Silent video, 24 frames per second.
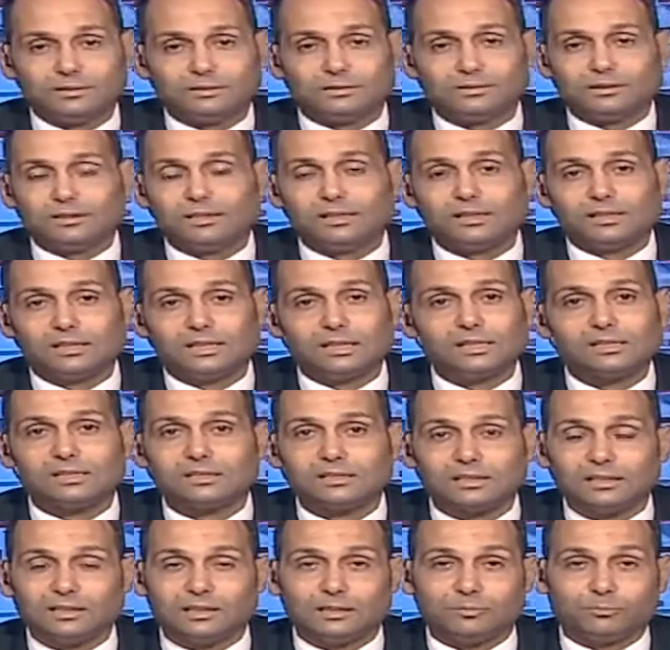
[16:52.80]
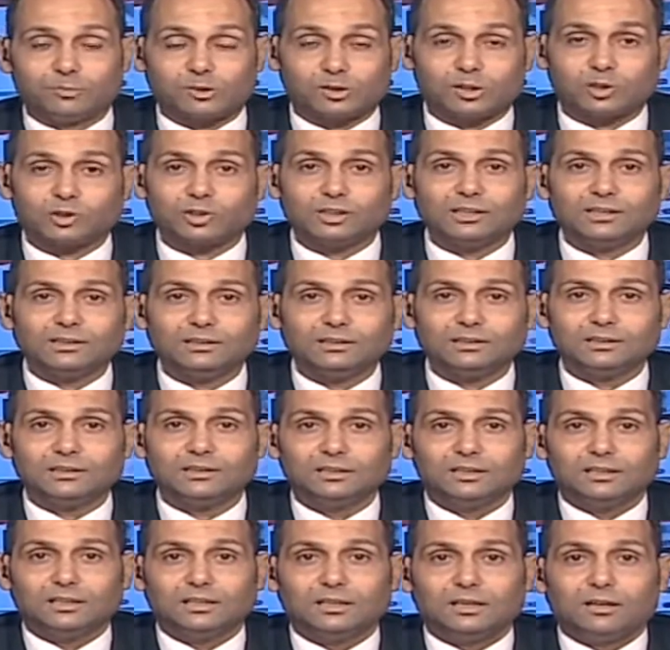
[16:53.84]
in this uh, position
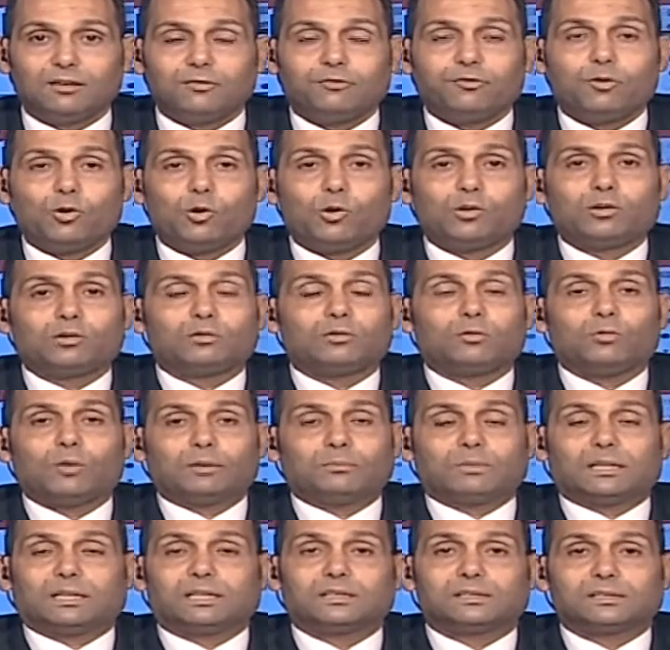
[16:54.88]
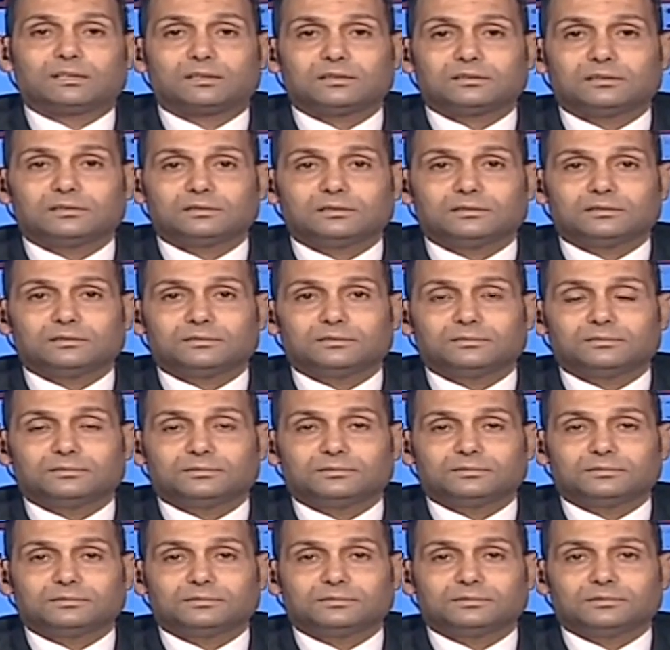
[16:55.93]
for one minute.
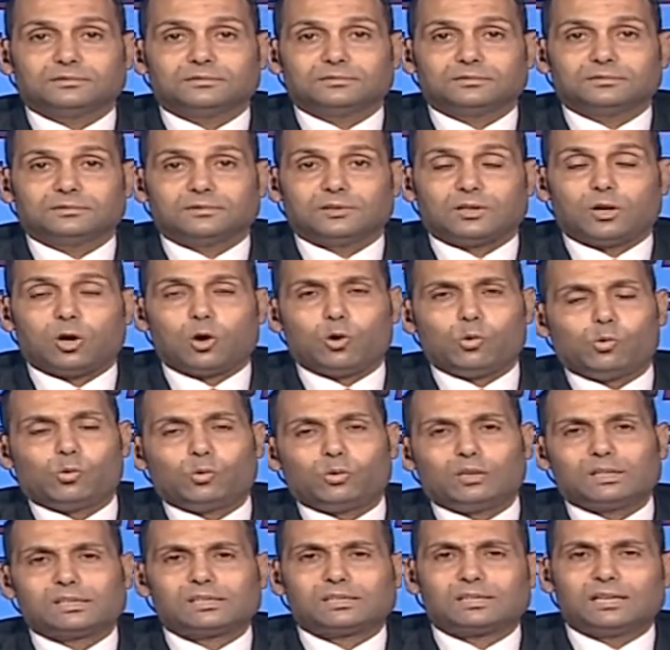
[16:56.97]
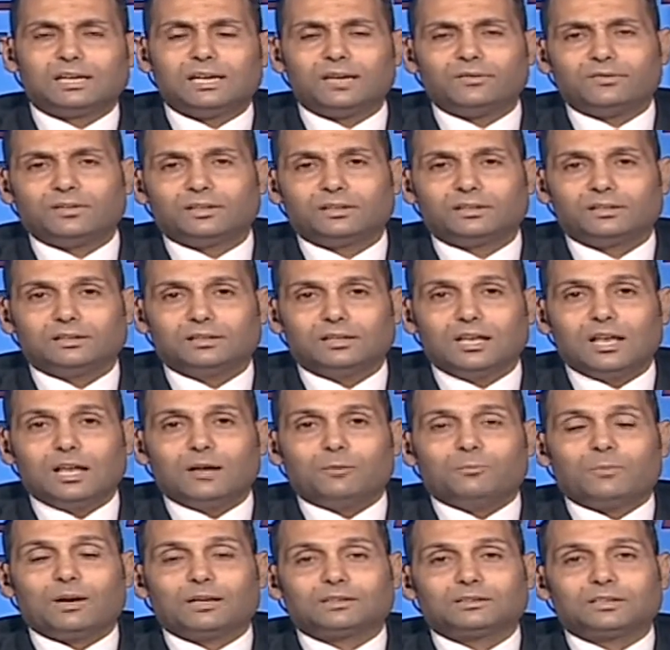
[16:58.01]
Oh, it's heavy.
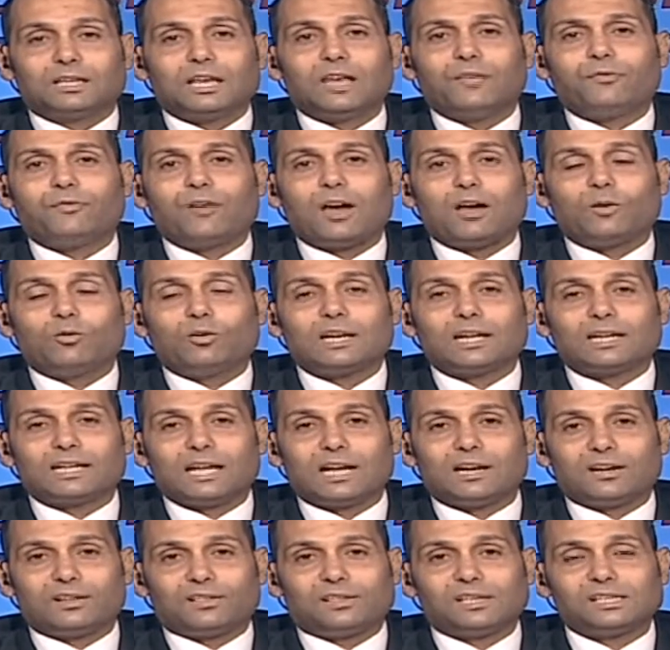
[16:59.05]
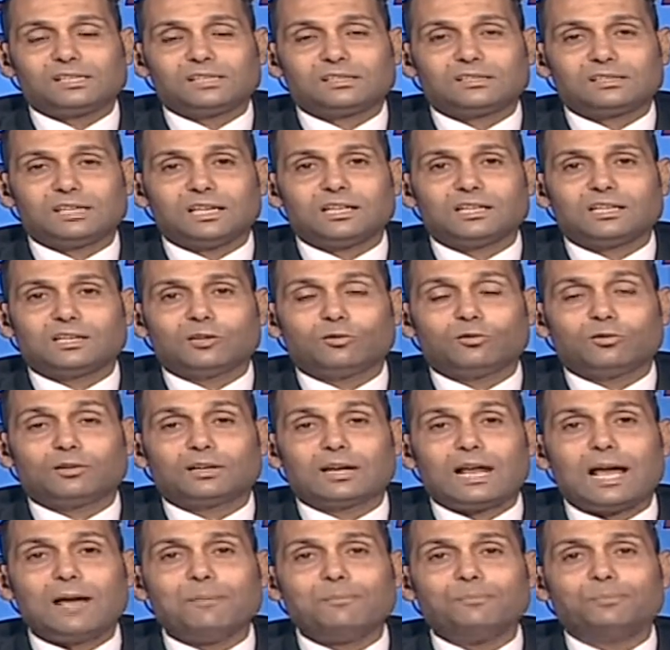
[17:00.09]
But if I want to carry this 10
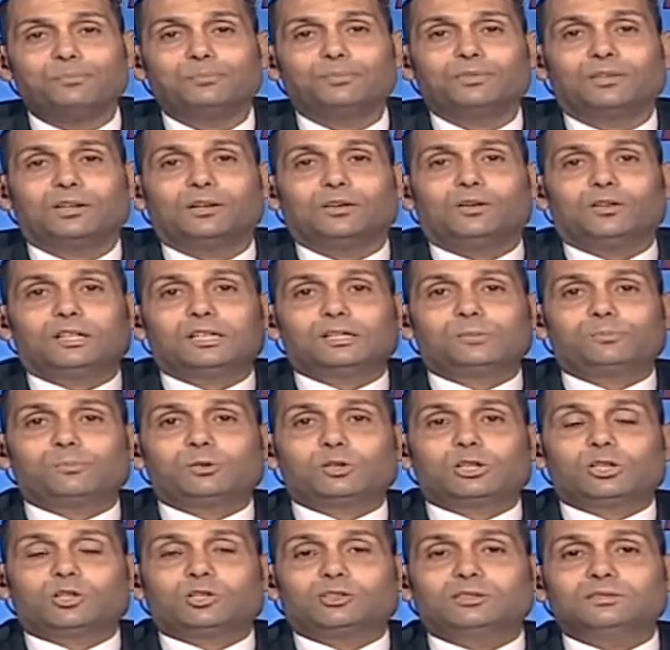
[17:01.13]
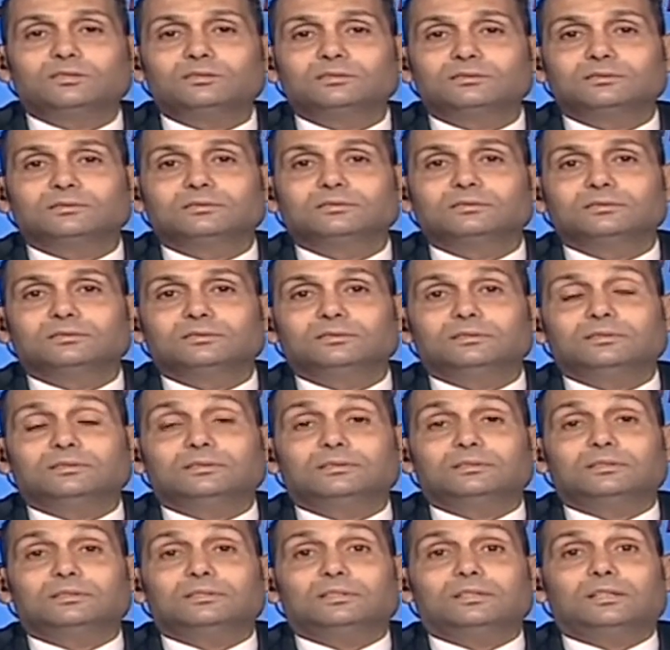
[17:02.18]
kilogram on this position,
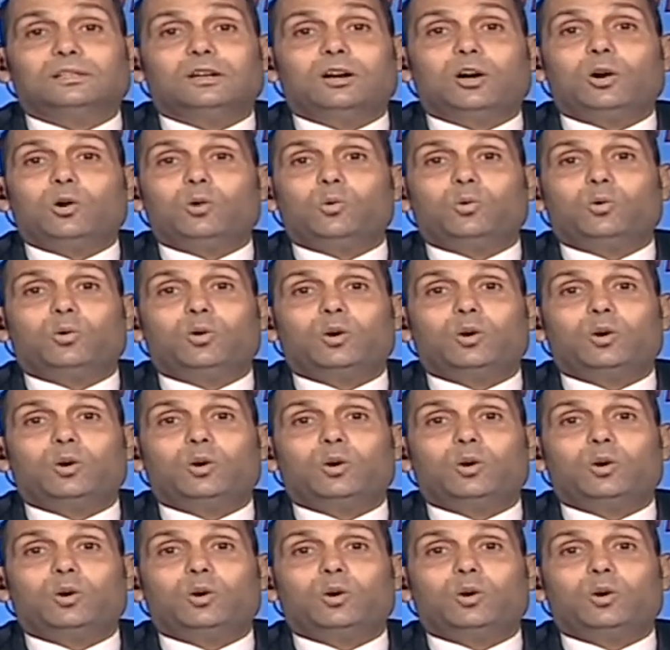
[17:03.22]
oh,